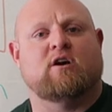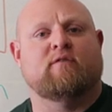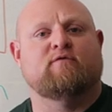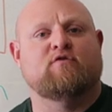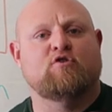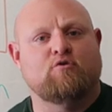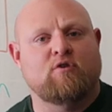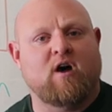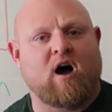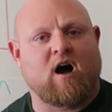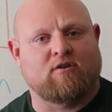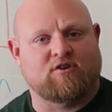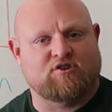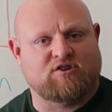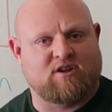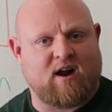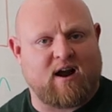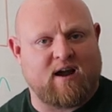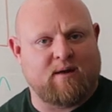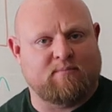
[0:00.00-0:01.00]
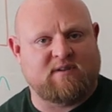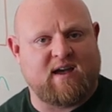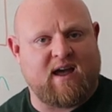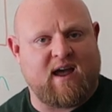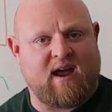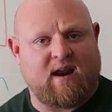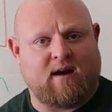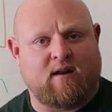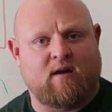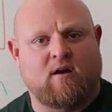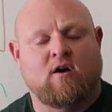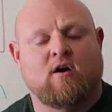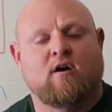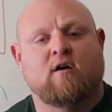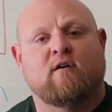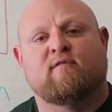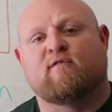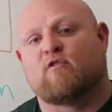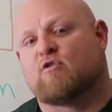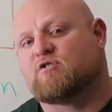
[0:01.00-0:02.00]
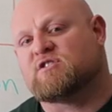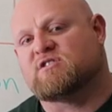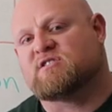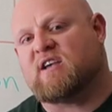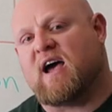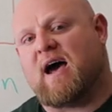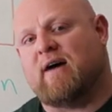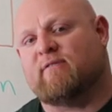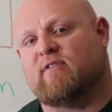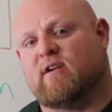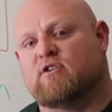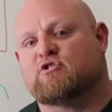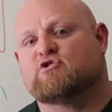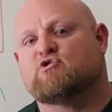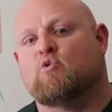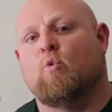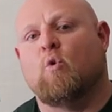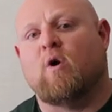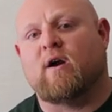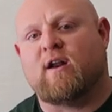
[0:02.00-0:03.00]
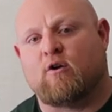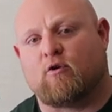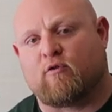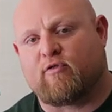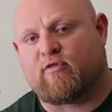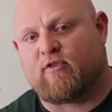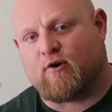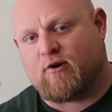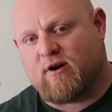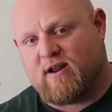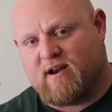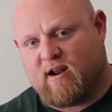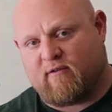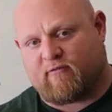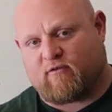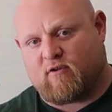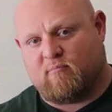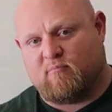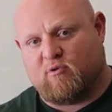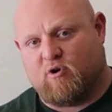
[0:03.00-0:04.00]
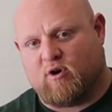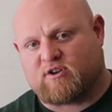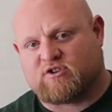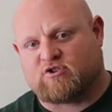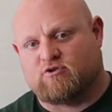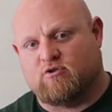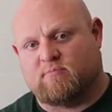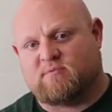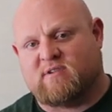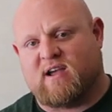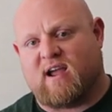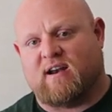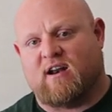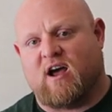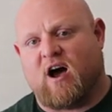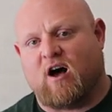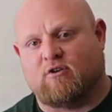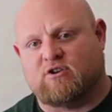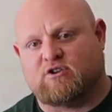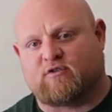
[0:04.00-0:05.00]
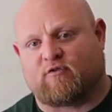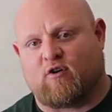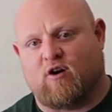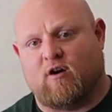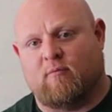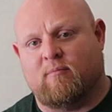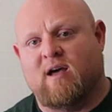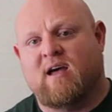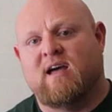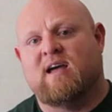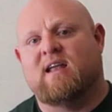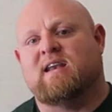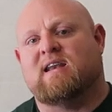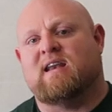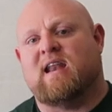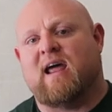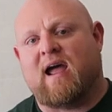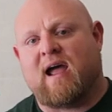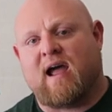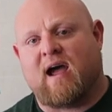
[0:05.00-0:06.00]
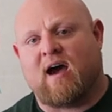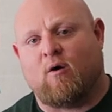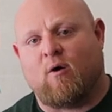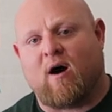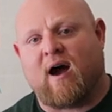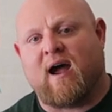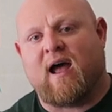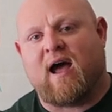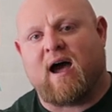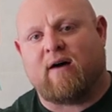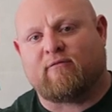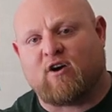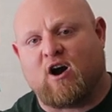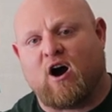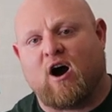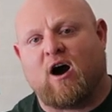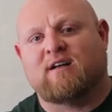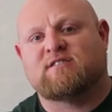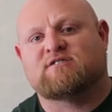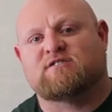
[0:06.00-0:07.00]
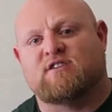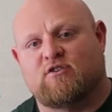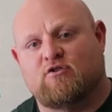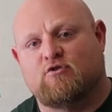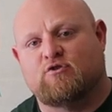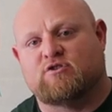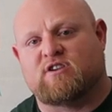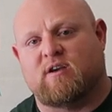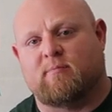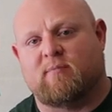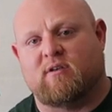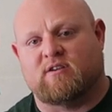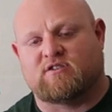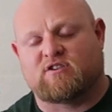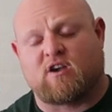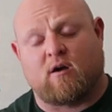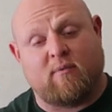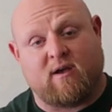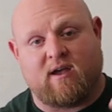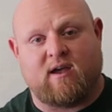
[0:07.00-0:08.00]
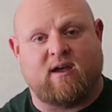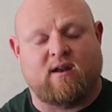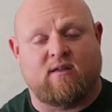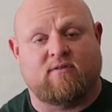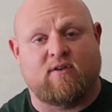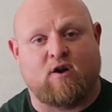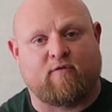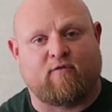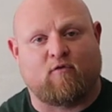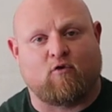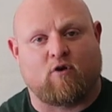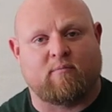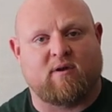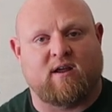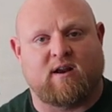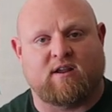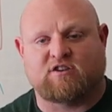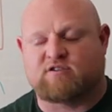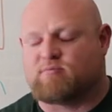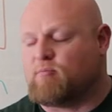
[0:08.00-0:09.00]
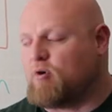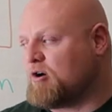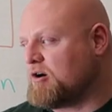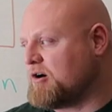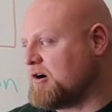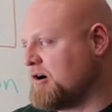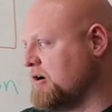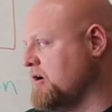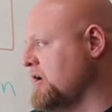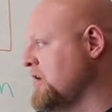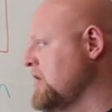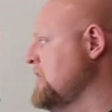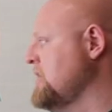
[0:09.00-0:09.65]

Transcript: of new knowledge that I obtain versus having 20 or 30 different books to obtain knowledge from. Now I have constant new stimulus coming in, and therefore I'm getting smarter.